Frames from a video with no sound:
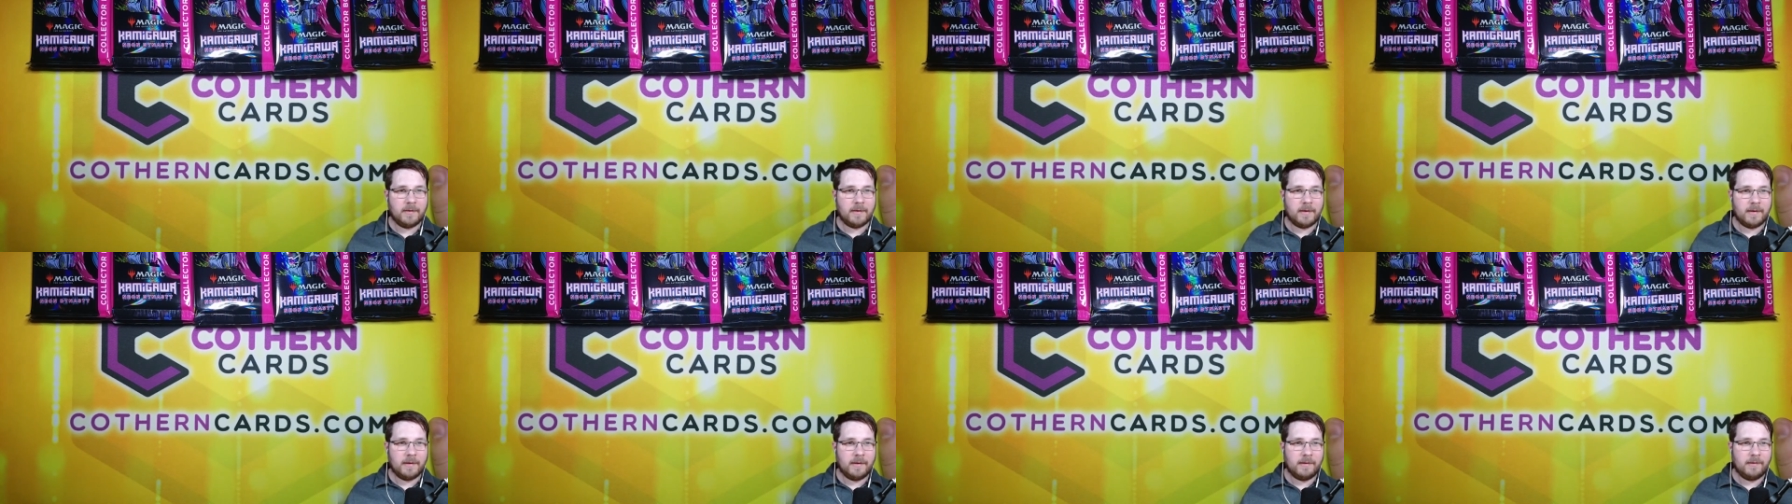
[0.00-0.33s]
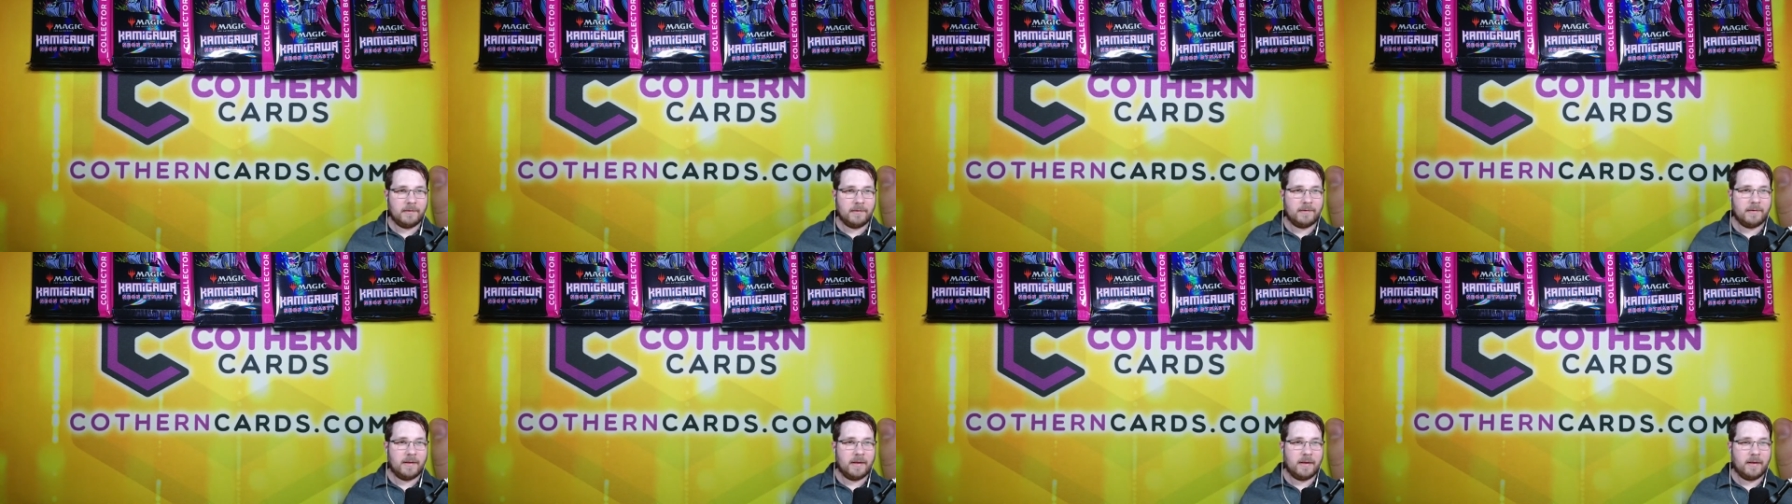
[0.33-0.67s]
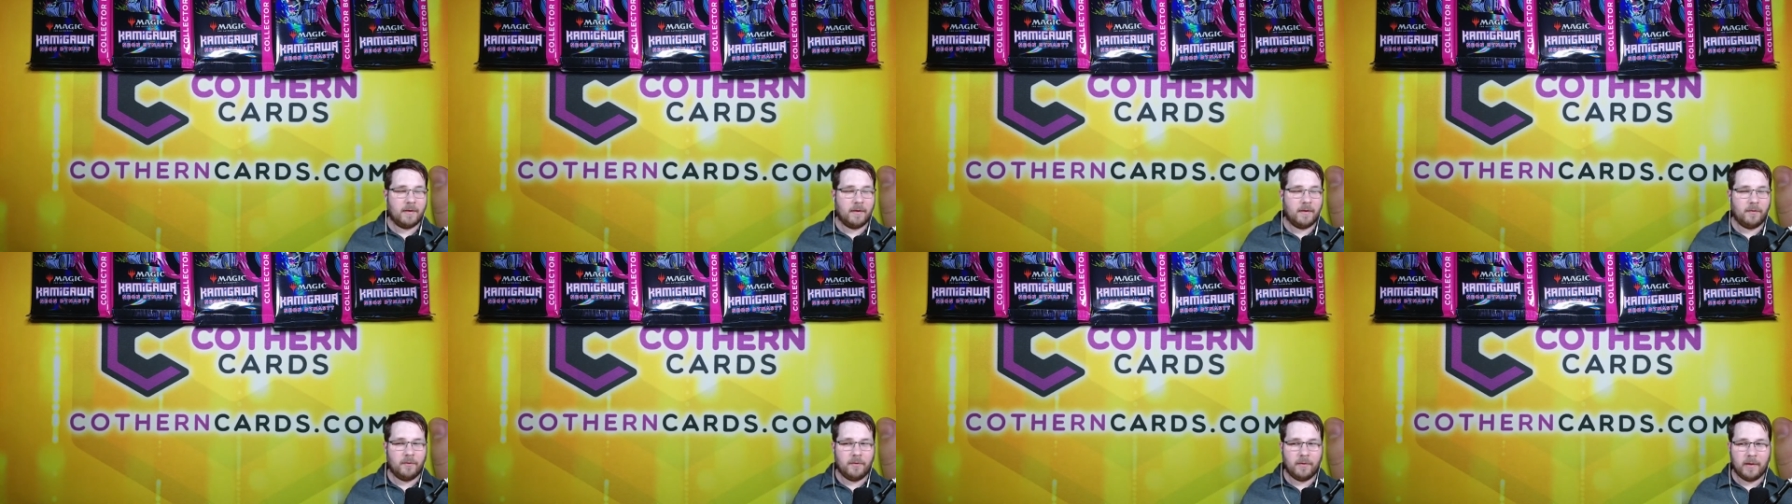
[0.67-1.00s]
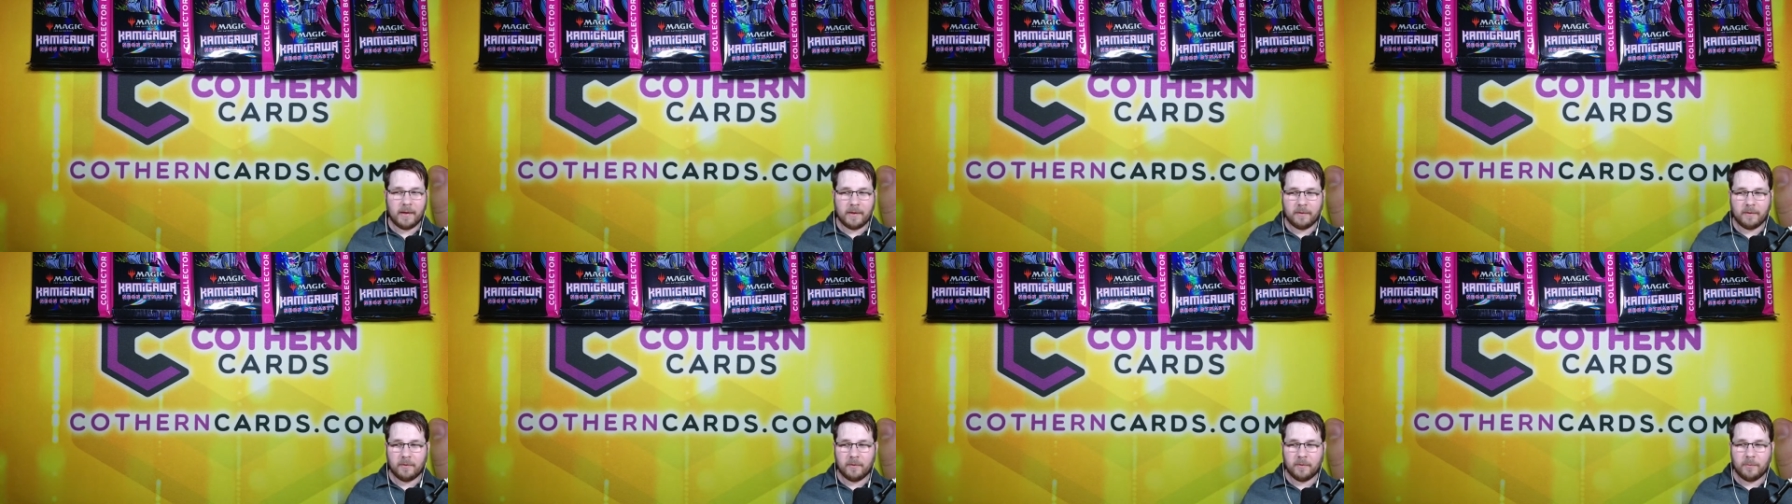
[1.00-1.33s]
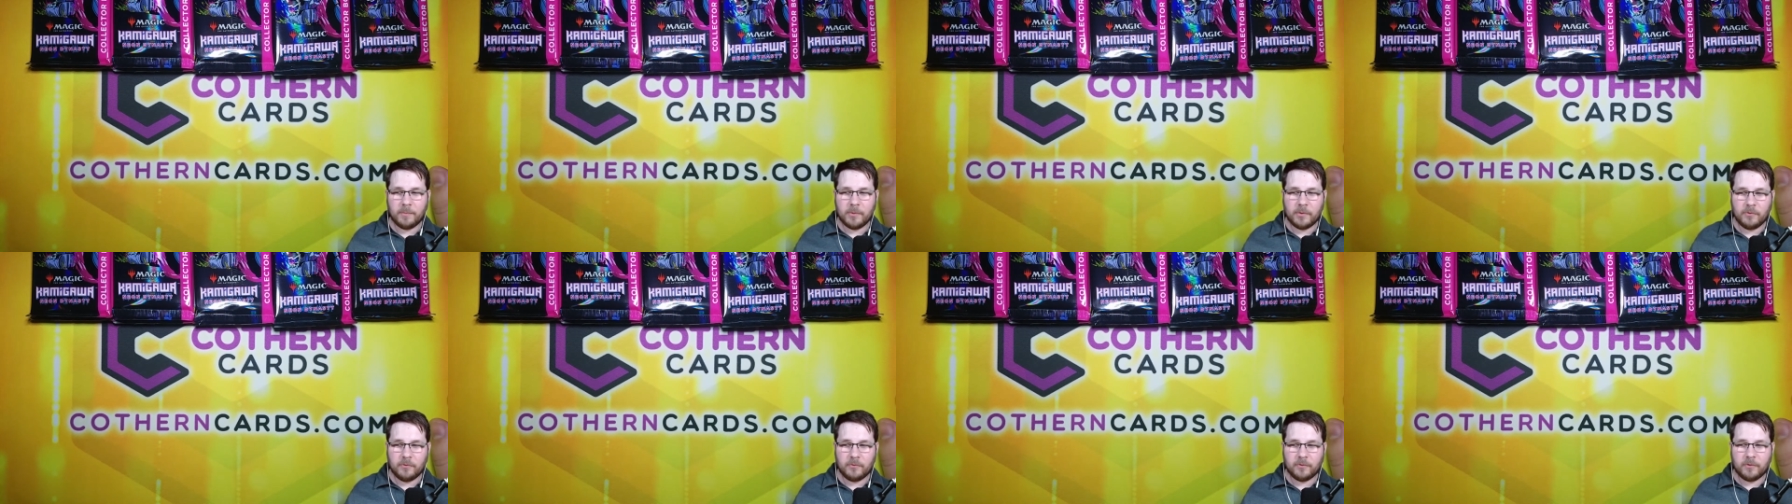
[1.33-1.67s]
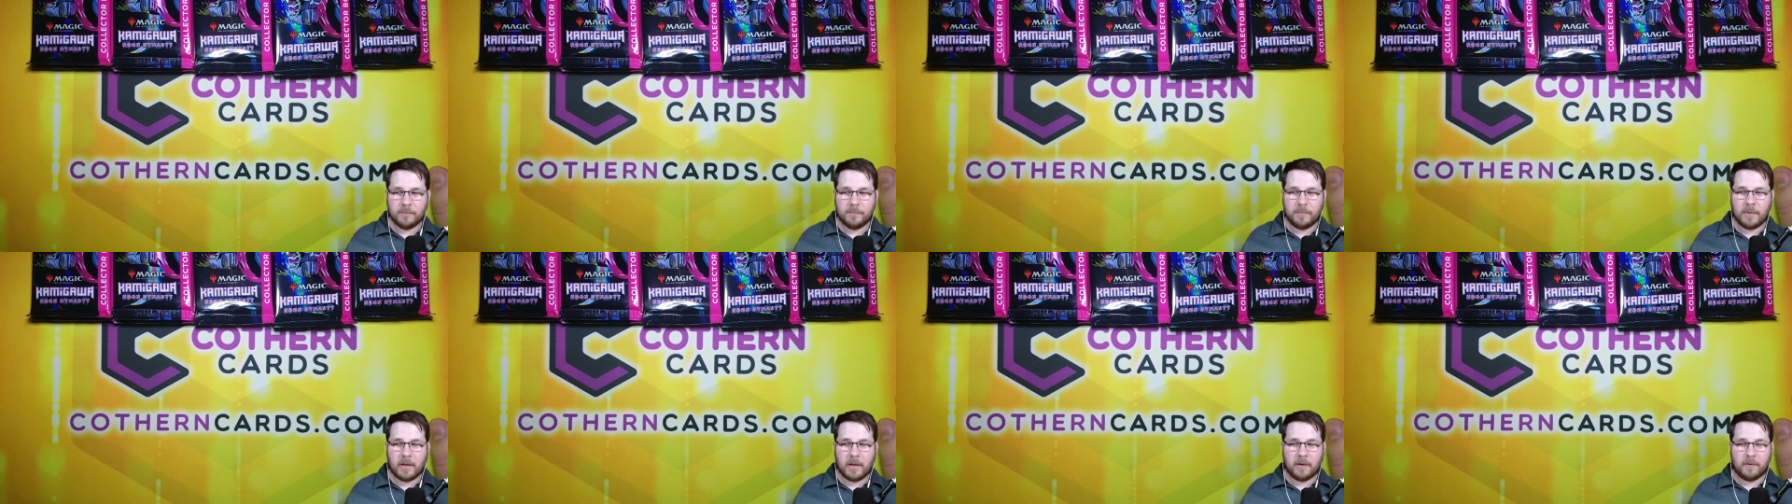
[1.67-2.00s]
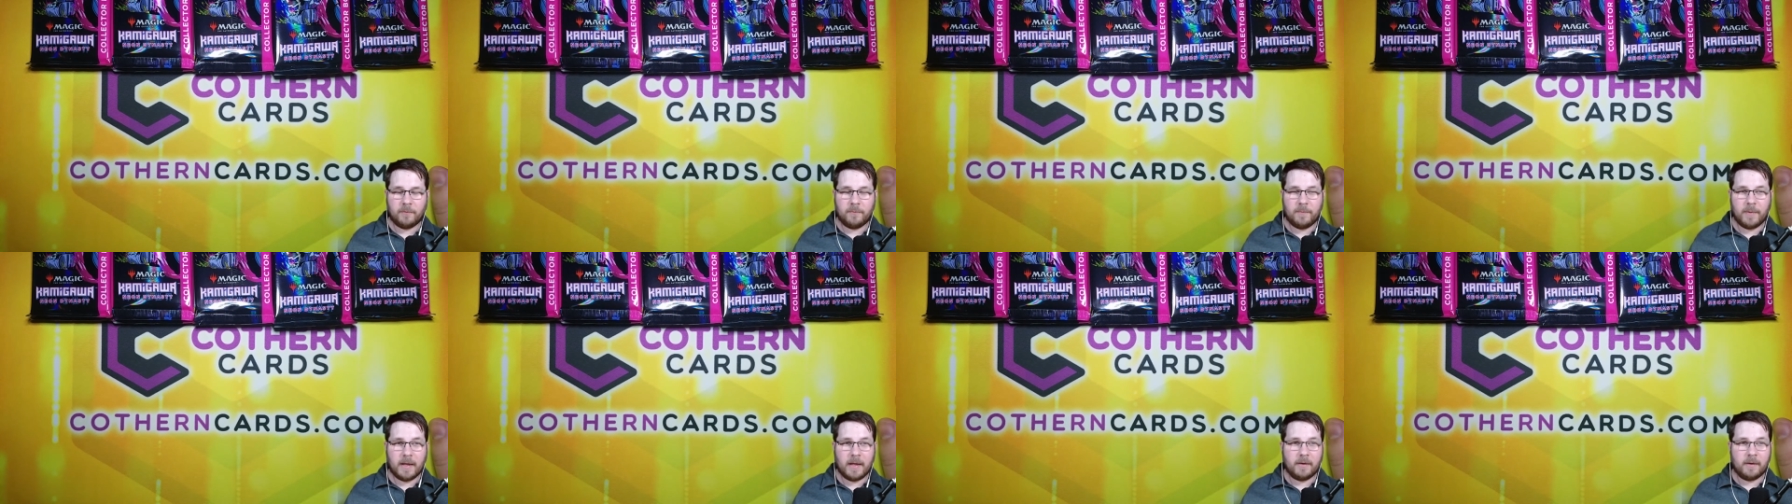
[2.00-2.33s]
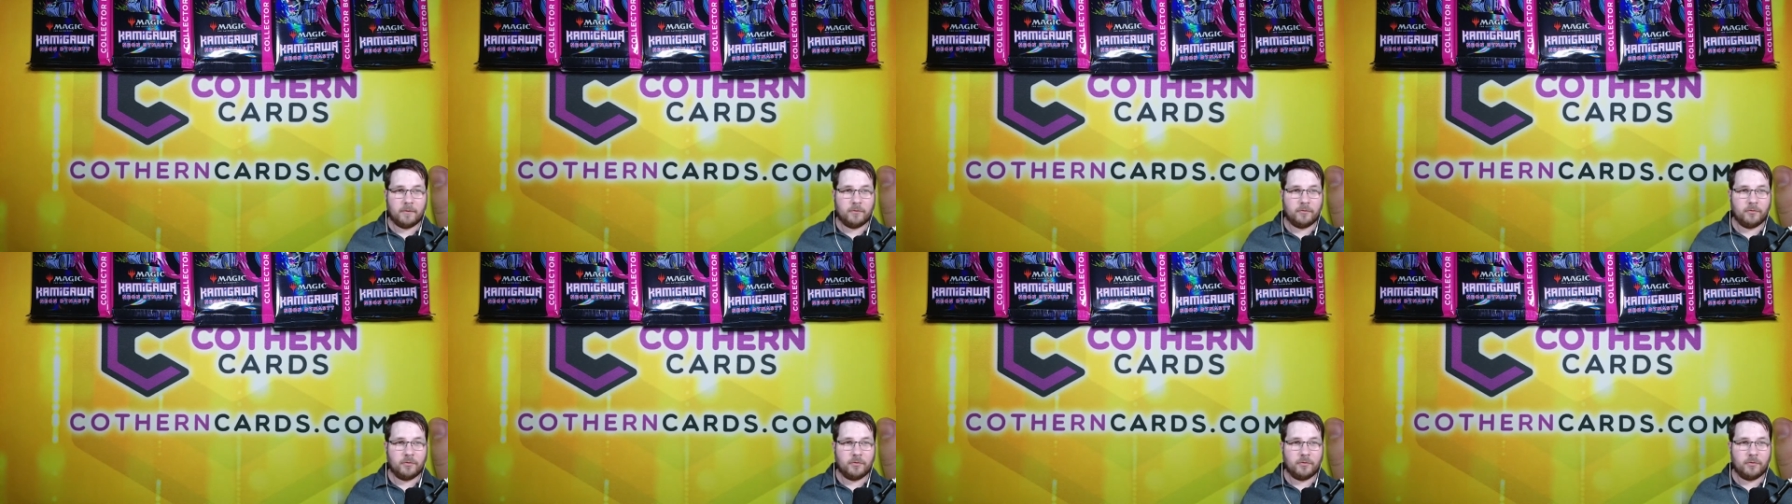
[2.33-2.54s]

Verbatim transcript: Dynasty Collector Booster Box Battle.